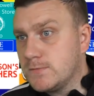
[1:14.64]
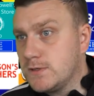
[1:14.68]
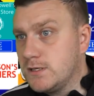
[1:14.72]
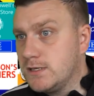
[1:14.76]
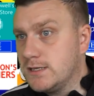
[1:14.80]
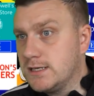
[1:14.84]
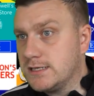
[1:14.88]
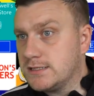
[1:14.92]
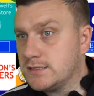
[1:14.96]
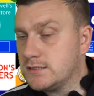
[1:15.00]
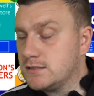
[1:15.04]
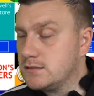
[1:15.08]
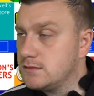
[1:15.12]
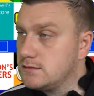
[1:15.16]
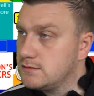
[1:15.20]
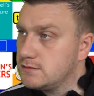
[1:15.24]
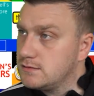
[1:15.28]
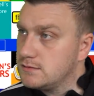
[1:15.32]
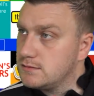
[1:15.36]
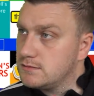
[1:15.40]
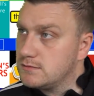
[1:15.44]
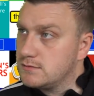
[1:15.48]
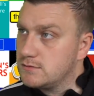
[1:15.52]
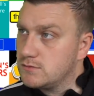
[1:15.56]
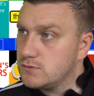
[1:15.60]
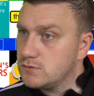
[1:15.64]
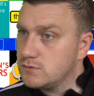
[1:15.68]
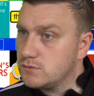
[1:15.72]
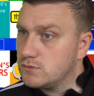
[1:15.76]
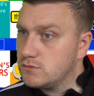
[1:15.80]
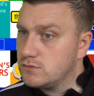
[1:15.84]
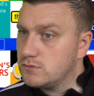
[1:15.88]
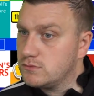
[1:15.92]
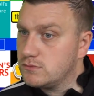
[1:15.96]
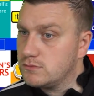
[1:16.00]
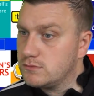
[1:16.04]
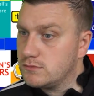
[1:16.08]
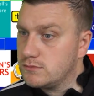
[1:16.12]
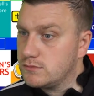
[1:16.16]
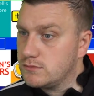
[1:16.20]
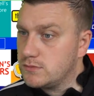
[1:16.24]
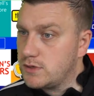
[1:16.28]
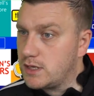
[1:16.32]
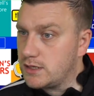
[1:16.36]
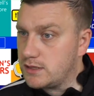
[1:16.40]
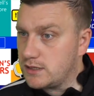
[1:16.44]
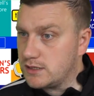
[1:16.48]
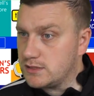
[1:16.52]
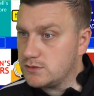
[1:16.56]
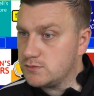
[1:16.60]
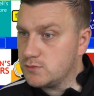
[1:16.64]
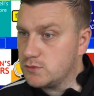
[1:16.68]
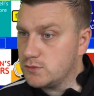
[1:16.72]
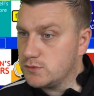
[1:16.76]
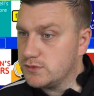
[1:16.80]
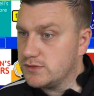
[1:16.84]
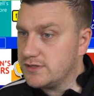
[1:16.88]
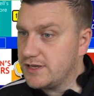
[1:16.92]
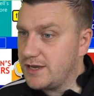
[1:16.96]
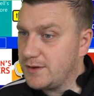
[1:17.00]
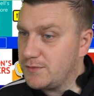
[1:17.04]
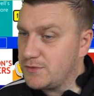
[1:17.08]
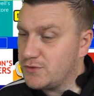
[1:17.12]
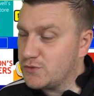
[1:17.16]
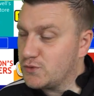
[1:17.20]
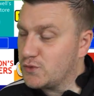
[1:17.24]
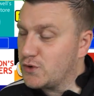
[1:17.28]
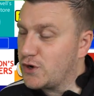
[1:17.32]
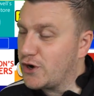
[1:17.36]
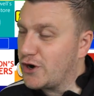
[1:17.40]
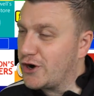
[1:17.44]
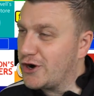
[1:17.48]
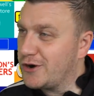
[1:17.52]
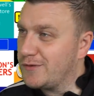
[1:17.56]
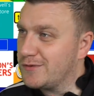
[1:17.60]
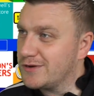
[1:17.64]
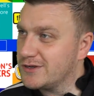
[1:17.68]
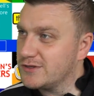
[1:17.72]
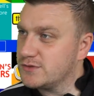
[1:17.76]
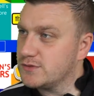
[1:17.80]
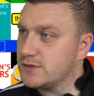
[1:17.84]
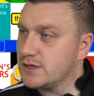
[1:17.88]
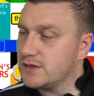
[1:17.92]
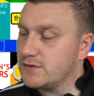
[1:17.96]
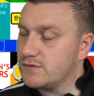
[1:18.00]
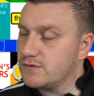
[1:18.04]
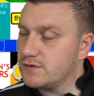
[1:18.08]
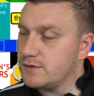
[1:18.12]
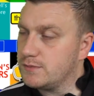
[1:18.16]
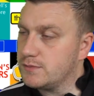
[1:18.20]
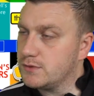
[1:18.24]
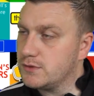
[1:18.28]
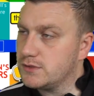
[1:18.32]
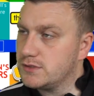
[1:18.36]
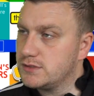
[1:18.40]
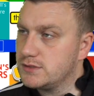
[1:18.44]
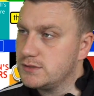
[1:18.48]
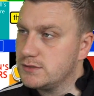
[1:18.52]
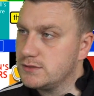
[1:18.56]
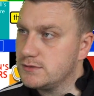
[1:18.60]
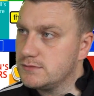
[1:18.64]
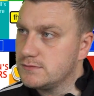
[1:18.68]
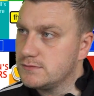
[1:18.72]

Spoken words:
you listen, at this moment in time I don't care because we got 3 points.